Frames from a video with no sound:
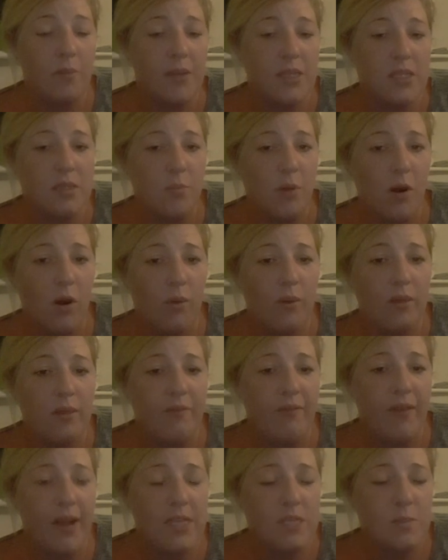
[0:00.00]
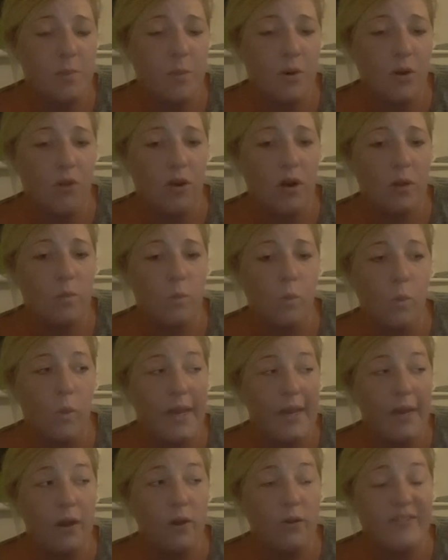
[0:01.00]
me tomorrow in the Facebook group, We
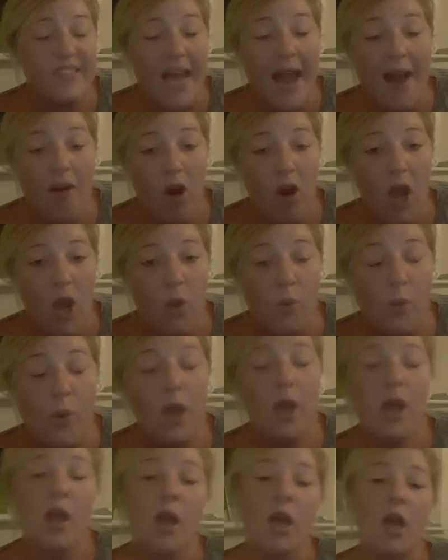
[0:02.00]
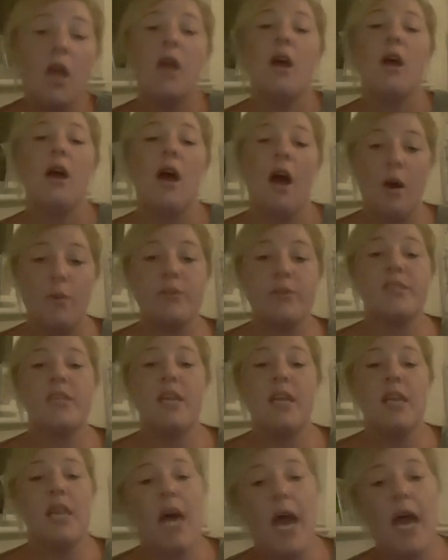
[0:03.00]
Love Tarot, I will see
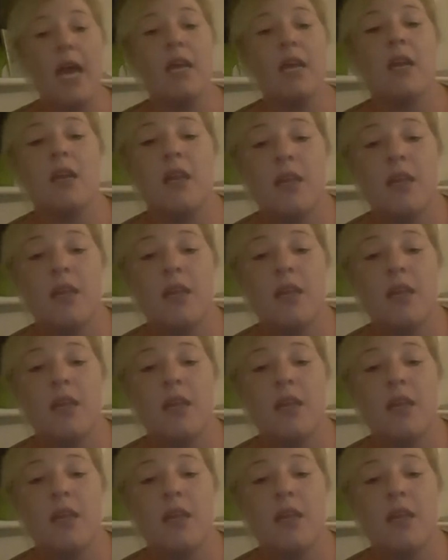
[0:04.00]
you then.